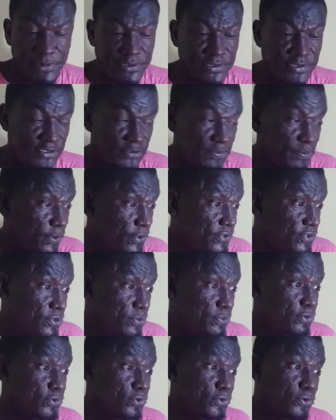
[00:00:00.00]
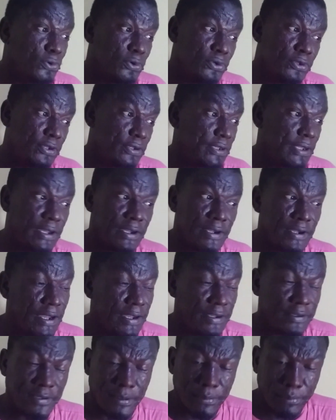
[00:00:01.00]
much as possible to honor that
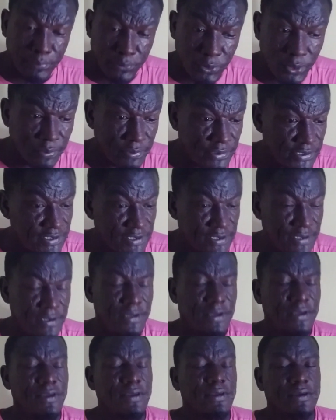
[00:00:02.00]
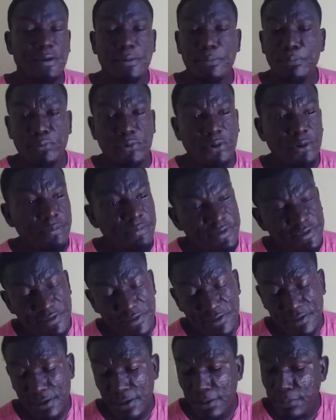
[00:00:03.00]
guy, Kim Promise. Kim
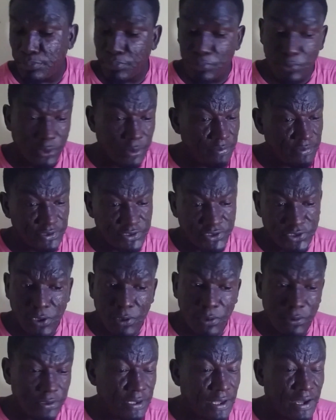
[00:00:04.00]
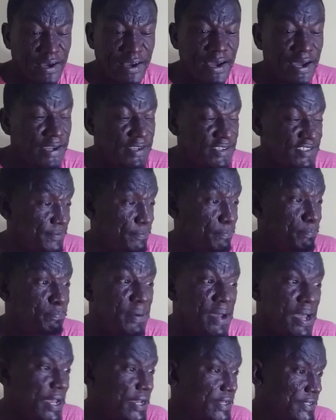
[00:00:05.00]
Promise, Kim Promise. Yo, that guy is
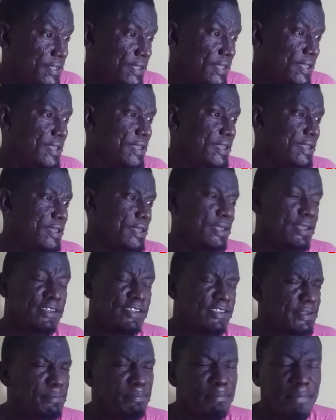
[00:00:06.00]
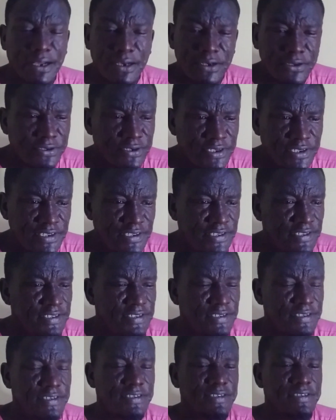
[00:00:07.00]
bad. His
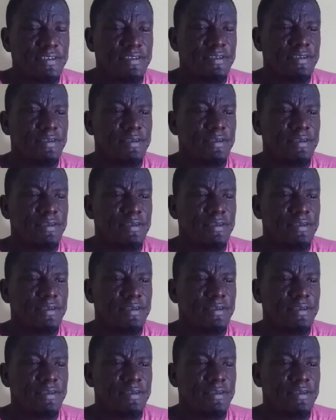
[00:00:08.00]
melodies